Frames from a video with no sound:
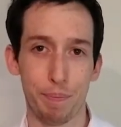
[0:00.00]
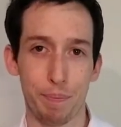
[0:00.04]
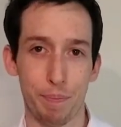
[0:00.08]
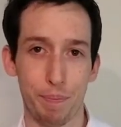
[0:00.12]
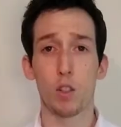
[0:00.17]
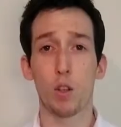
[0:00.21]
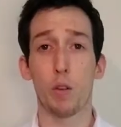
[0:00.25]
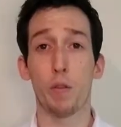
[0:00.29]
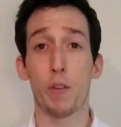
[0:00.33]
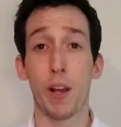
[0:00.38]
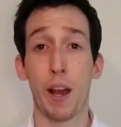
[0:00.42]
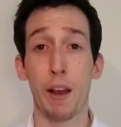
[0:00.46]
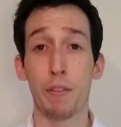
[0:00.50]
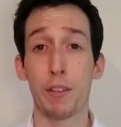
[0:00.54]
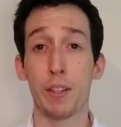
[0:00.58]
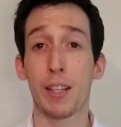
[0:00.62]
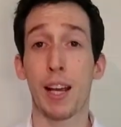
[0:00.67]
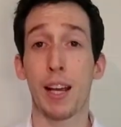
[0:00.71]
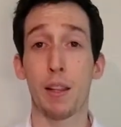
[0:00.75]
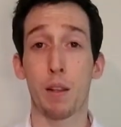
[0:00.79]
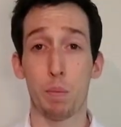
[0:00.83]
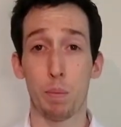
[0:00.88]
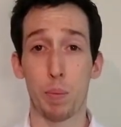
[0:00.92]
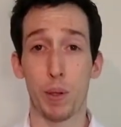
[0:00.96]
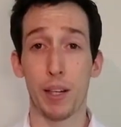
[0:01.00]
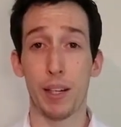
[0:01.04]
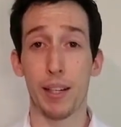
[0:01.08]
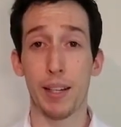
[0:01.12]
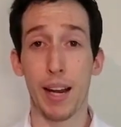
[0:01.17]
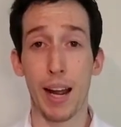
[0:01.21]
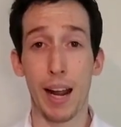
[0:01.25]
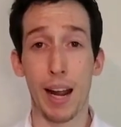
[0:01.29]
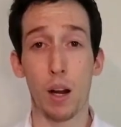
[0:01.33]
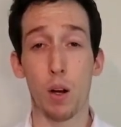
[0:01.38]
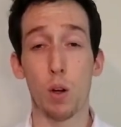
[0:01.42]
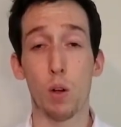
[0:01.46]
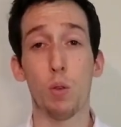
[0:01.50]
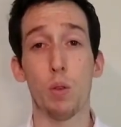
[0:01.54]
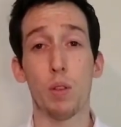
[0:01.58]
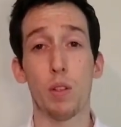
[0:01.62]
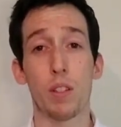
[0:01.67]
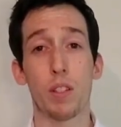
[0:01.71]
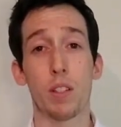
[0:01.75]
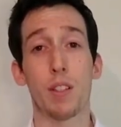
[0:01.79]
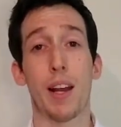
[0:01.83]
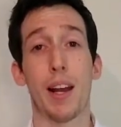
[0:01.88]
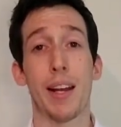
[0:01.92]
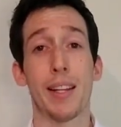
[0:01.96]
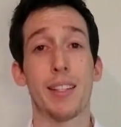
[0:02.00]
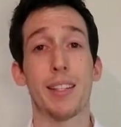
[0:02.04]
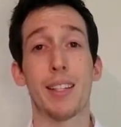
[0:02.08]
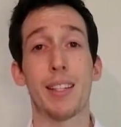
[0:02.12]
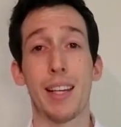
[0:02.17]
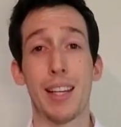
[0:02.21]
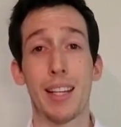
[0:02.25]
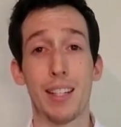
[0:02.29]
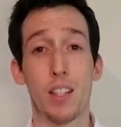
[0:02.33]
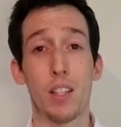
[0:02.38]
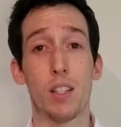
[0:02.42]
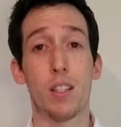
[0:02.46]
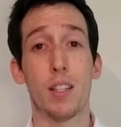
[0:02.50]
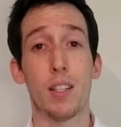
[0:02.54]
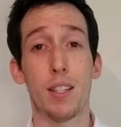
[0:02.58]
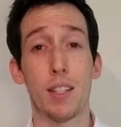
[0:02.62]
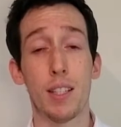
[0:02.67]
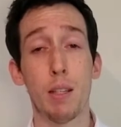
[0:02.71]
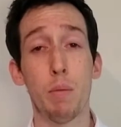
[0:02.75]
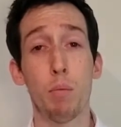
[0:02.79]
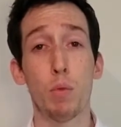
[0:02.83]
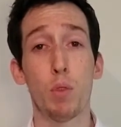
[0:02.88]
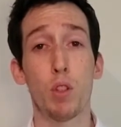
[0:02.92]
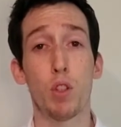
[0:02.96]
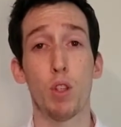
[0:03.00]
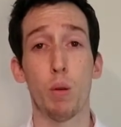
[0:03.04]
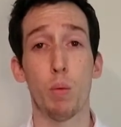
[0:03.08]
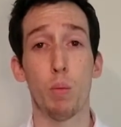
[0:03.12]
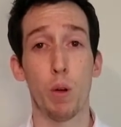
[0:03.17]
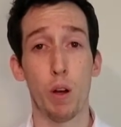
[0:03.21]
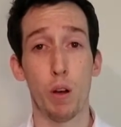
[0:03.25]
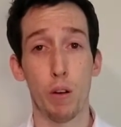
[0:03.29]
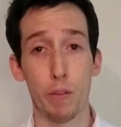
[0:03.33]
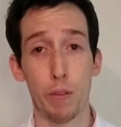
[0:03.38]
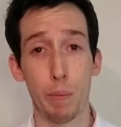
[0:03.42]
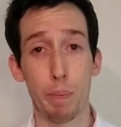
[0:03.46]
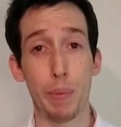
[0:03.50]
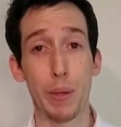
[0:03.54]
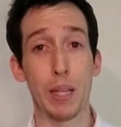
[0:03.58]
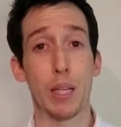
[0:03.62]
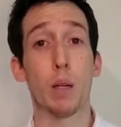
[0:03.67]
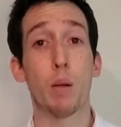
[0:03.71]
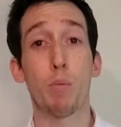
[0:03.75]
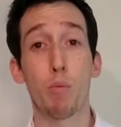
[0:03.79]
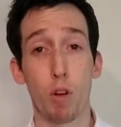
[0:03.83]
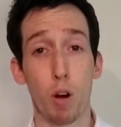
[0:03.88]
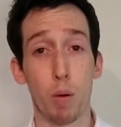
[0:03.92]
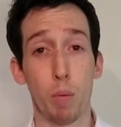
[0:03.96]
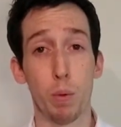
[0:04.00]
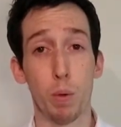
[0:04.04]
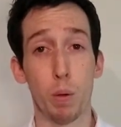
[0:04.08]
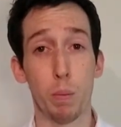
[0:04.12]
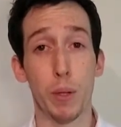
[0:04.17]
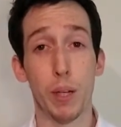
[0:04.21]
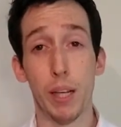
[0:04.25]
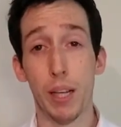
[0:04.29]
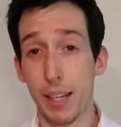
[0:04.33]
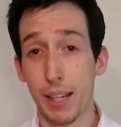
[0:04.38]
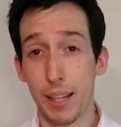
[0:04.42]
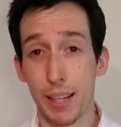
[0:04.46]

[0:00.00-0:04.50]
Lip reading: So if you haven't gathered by now, sciatica is just a symptom of a bigger problem.